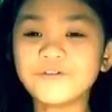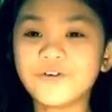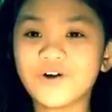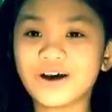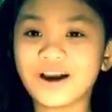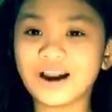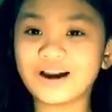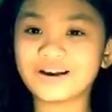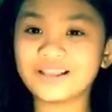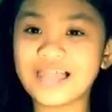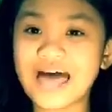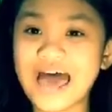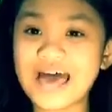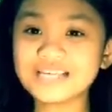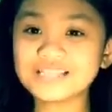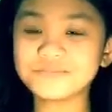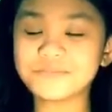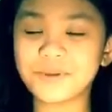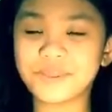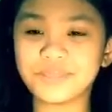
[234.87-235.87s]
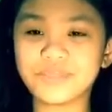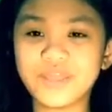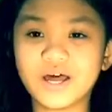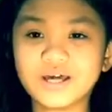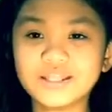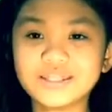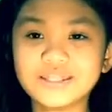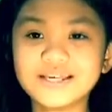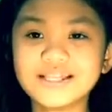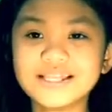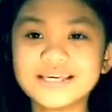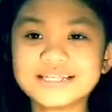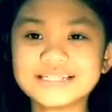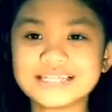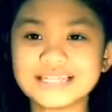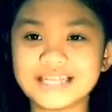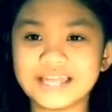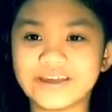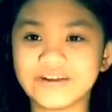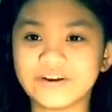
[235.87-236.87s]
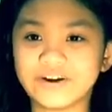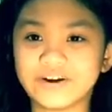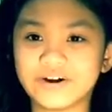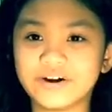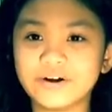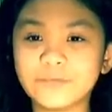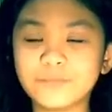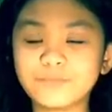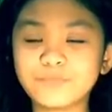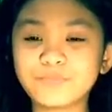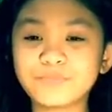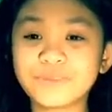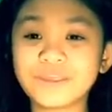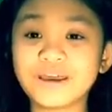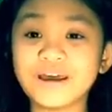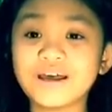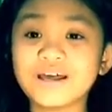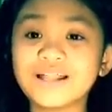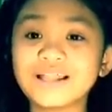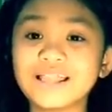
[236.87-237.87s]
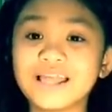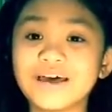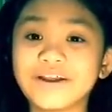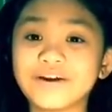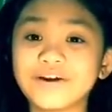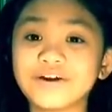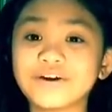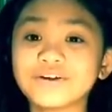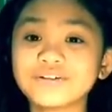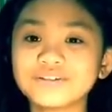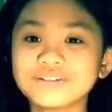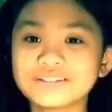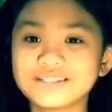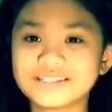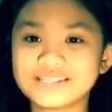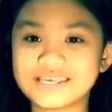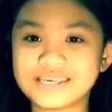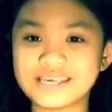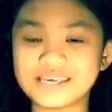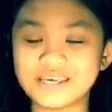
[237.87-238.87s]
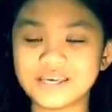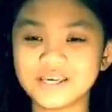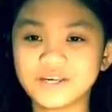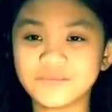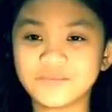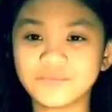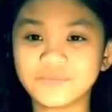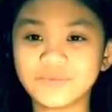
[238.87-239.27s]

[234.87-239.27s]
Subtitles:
For our last but not the least letter T,